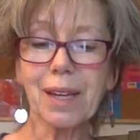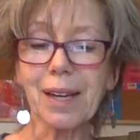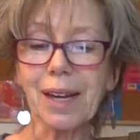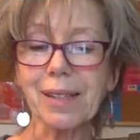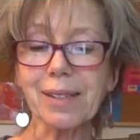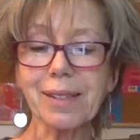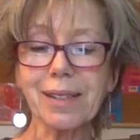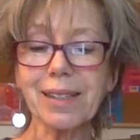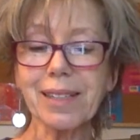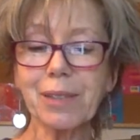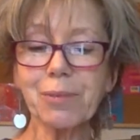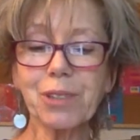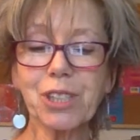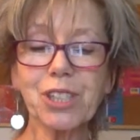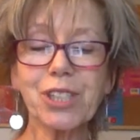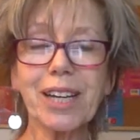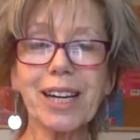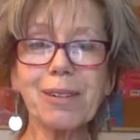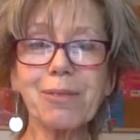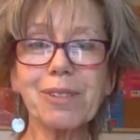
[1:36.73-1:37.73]
I suddenly
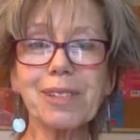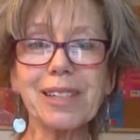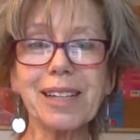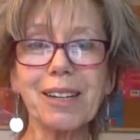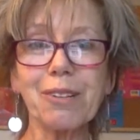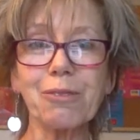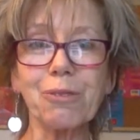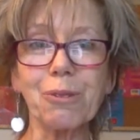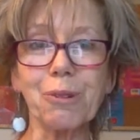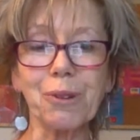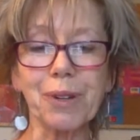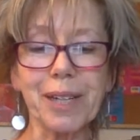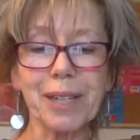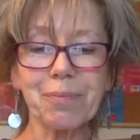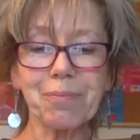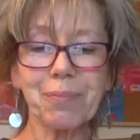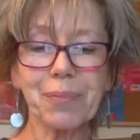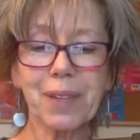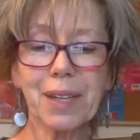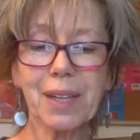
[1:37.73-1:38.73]
wished I was like Rory,